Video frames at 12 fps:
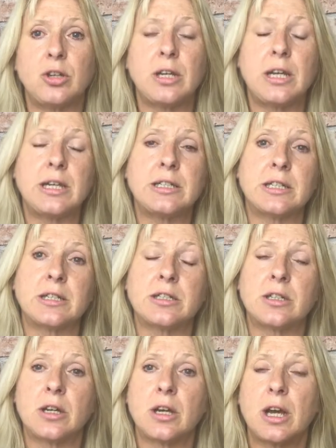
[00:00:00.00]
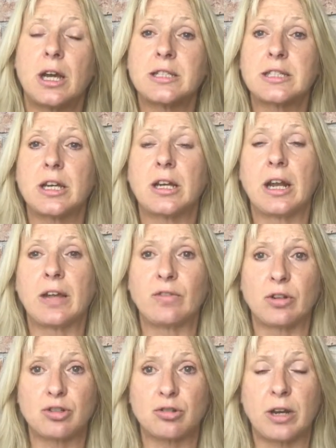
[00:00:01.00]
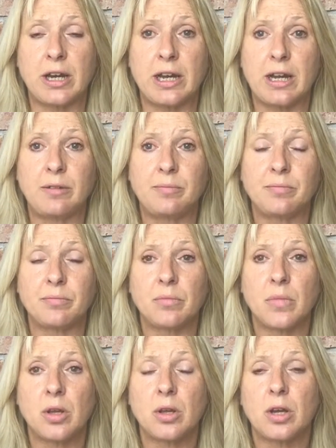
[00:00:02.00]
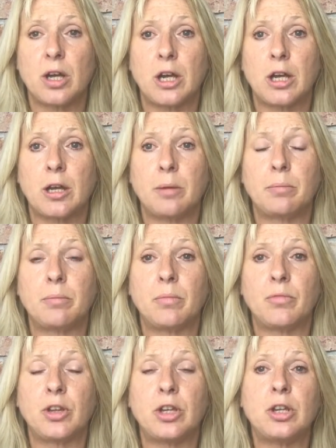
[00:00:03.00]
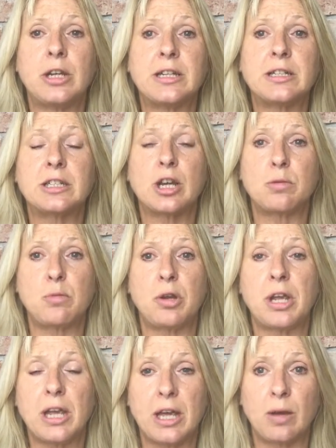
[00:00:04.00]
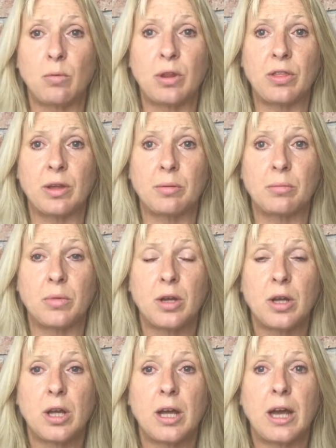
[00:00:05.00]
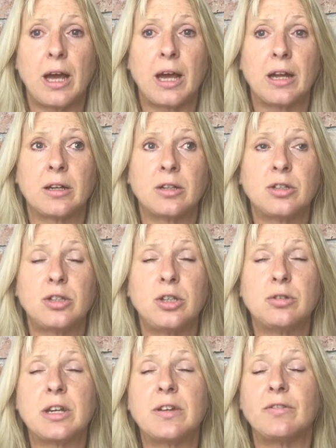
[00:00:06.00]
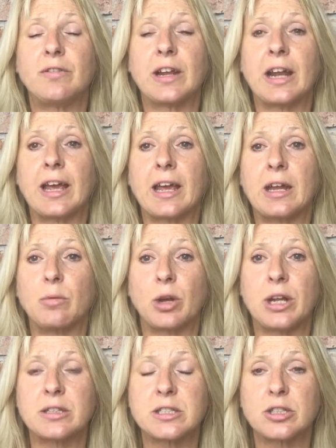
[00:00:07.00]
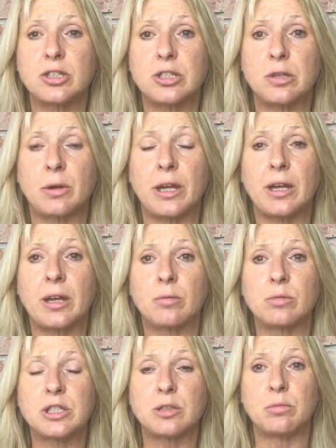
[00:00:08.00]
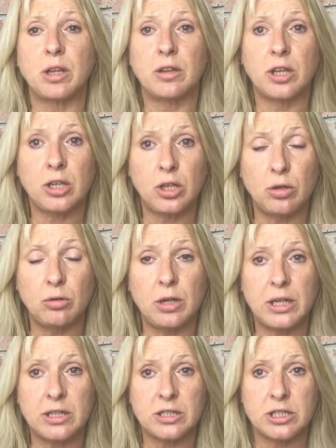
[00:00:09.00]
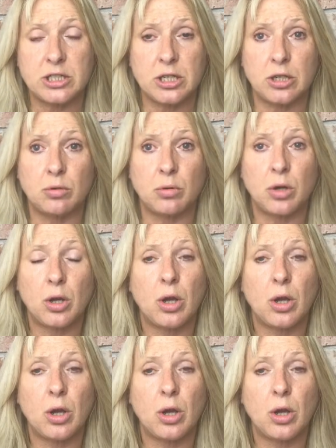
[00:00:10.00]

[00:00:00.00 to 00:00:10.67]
you needed a certain level of training that you needed to communicate with them, and you didn't feel like anyone else could do it, it was something that you needed to do.